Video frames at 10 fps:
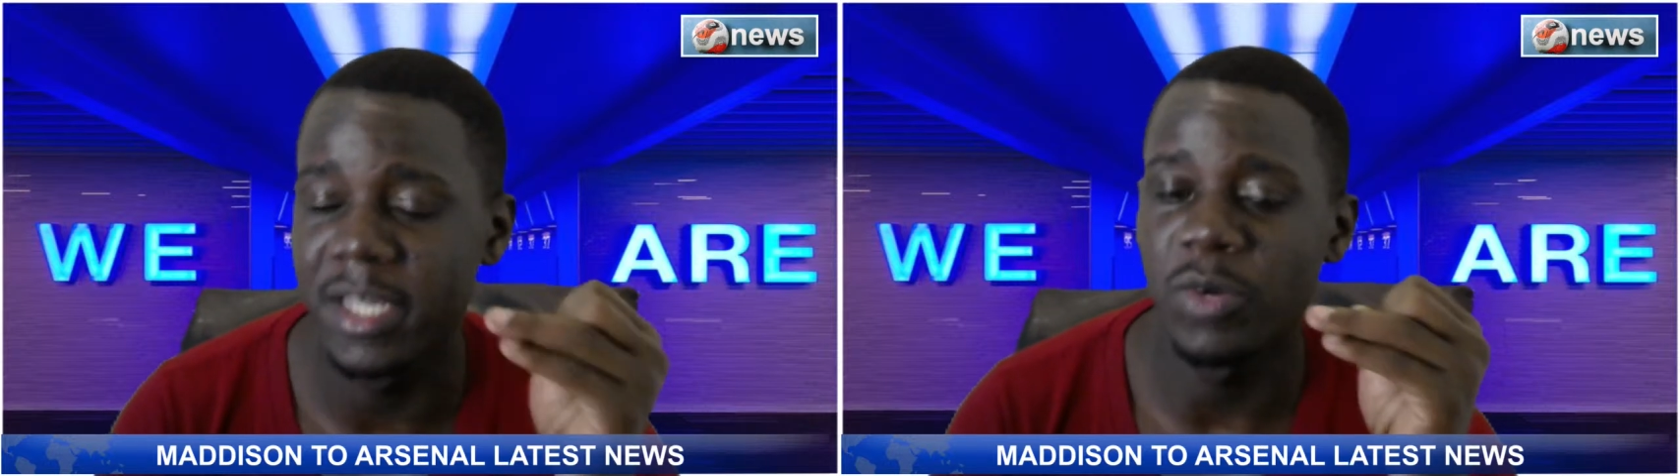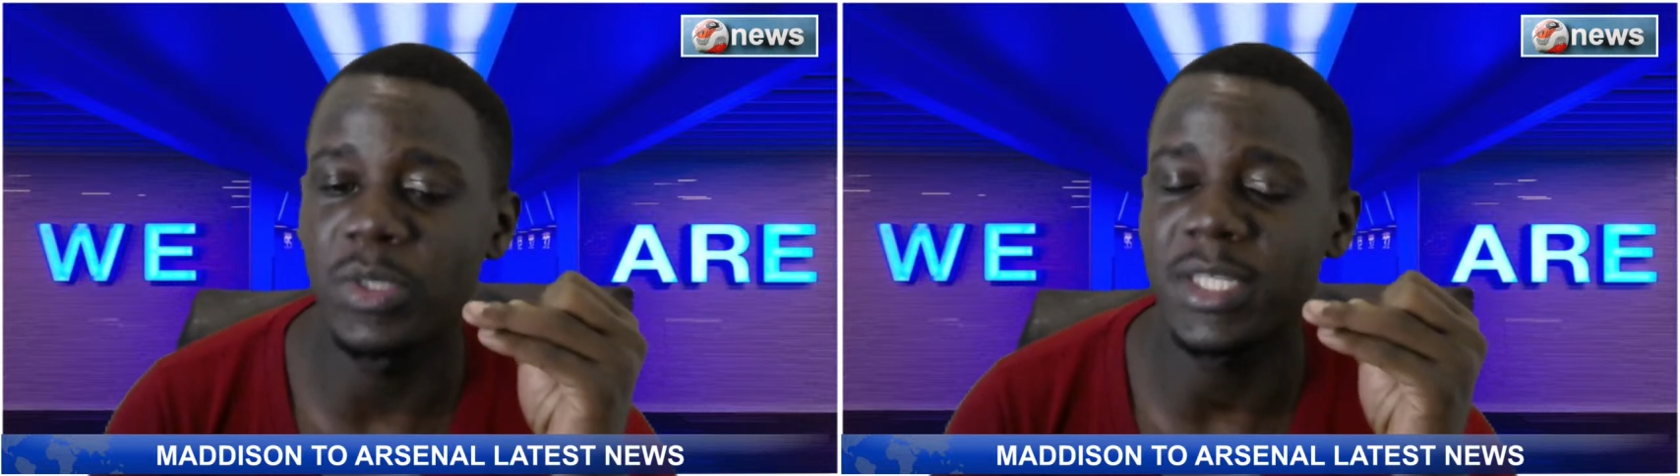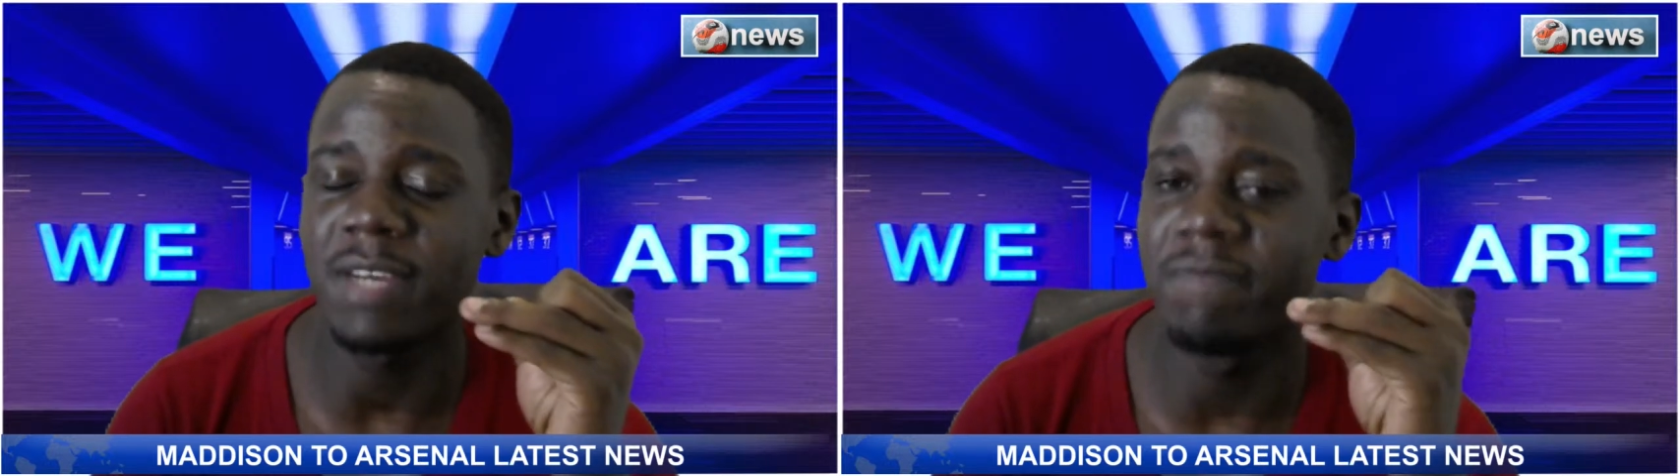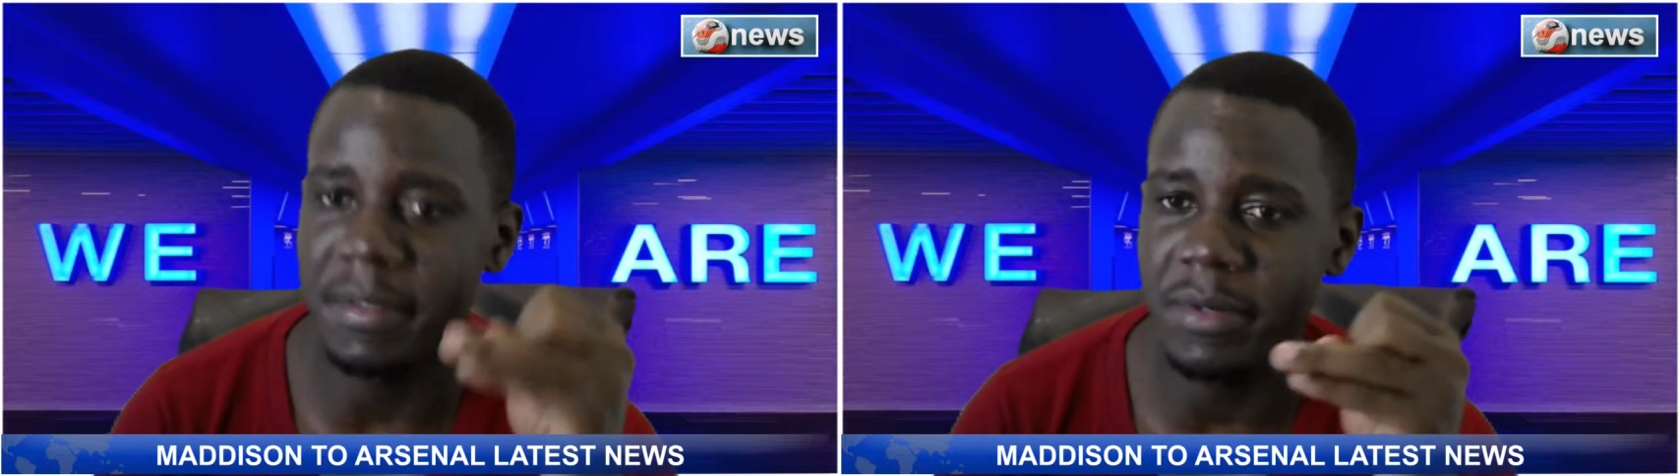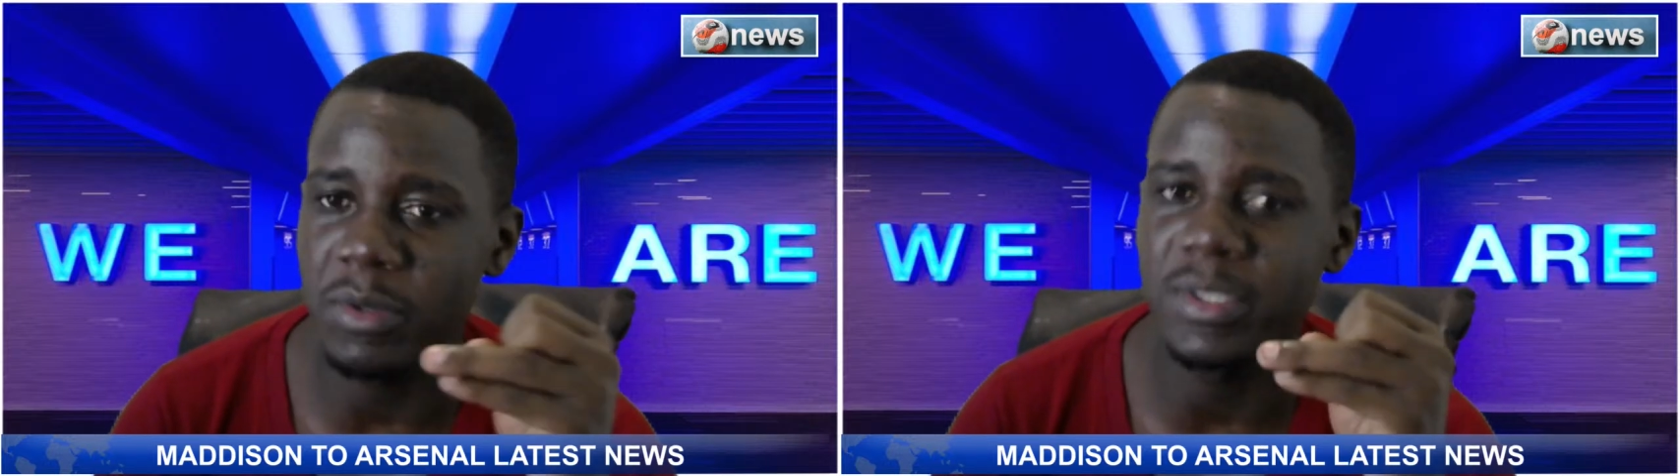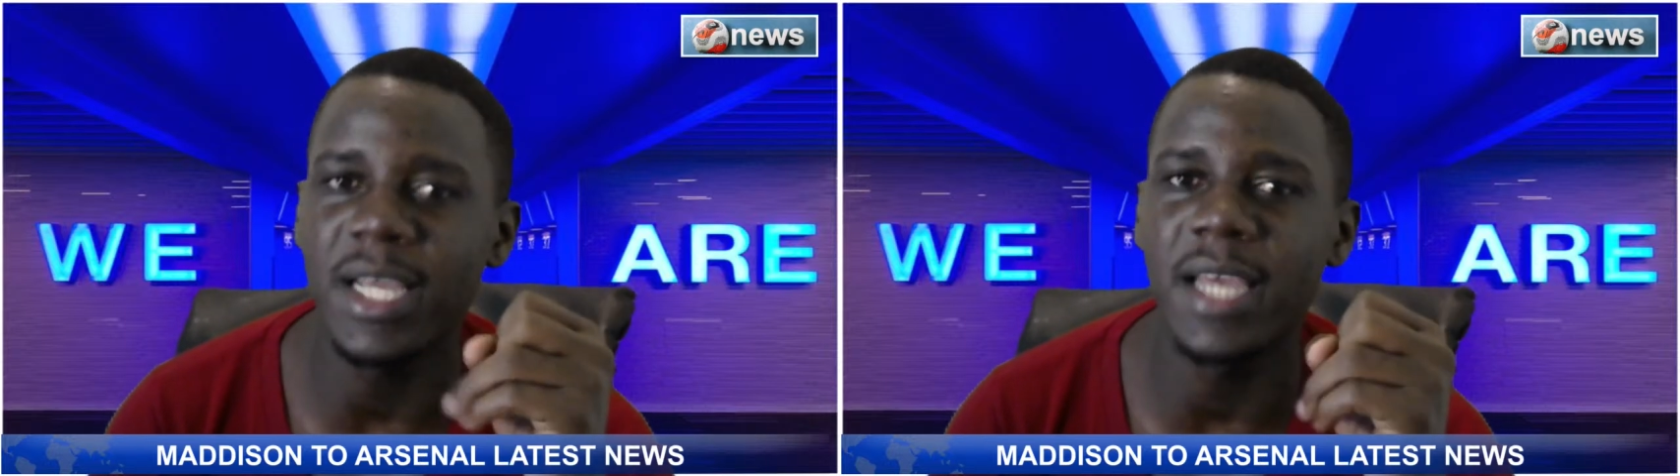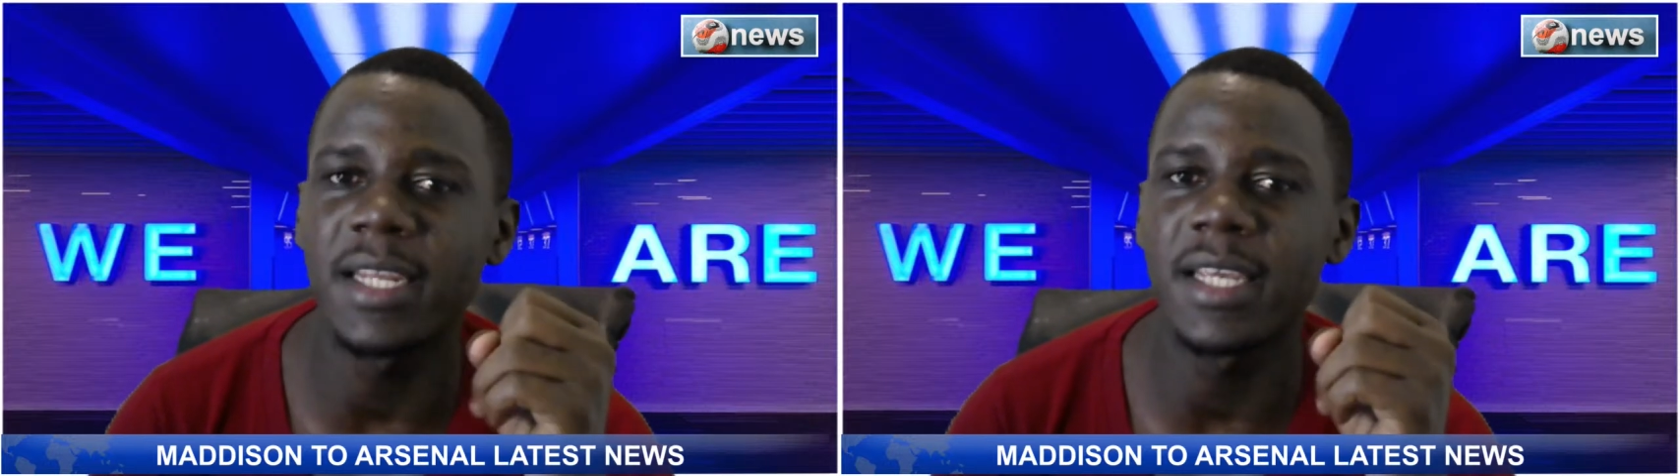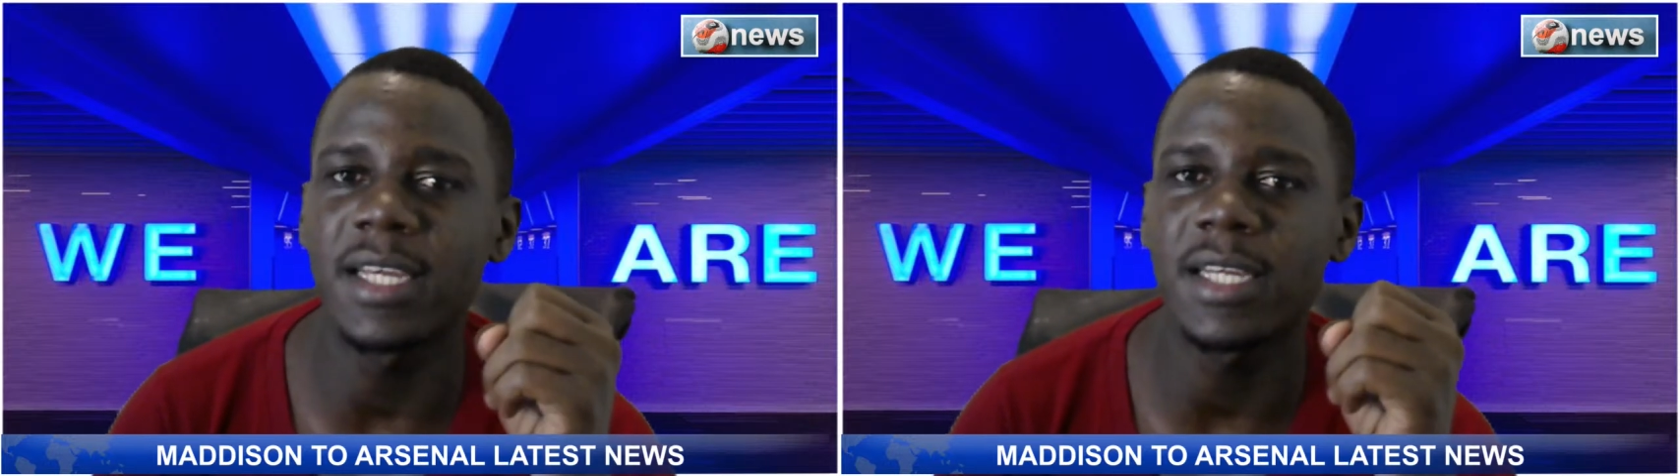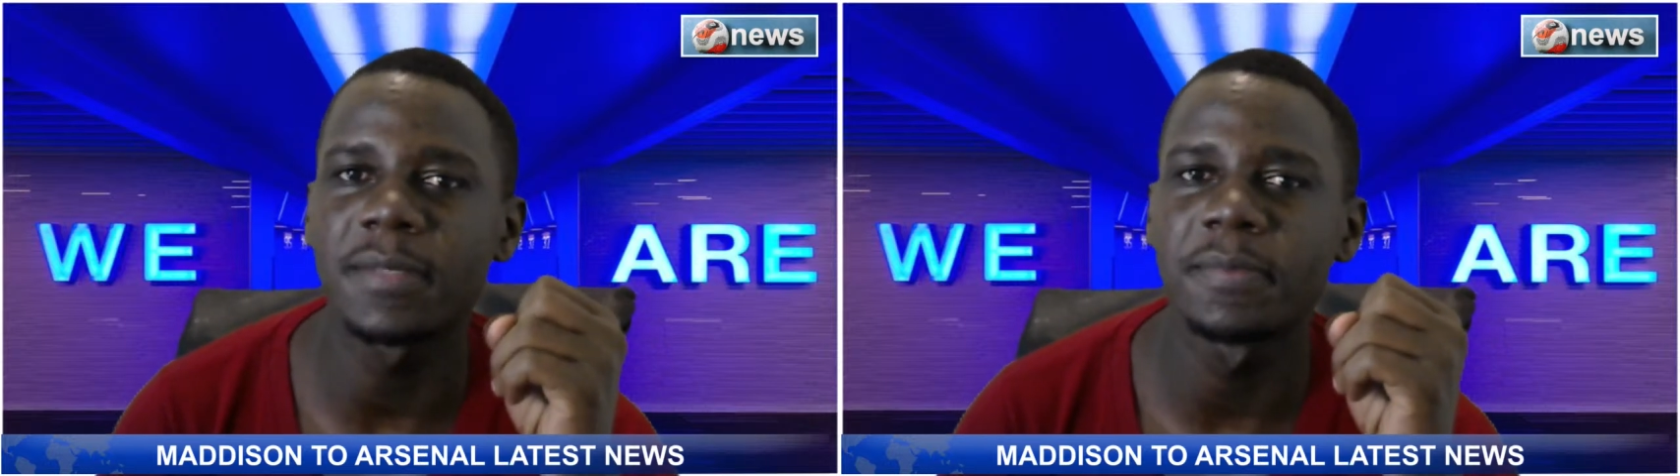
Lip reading: was a very good signing.